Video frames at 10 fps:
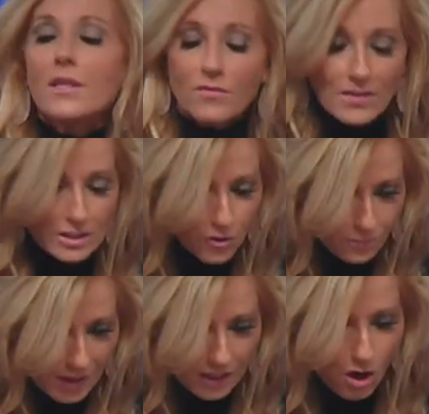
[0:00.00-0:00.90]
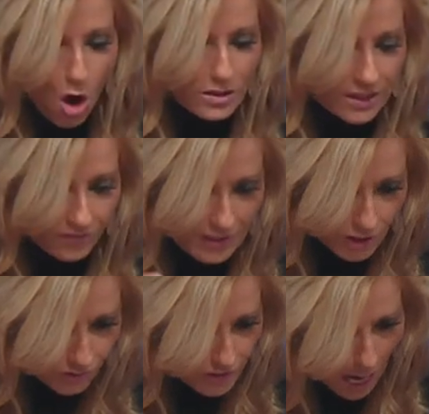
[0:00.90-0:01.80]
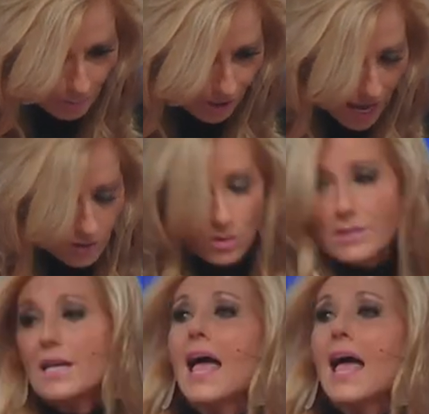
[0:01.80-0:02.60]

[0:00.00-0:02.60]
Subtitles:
the Feast of Pentecost, the Feast of Tabernacles.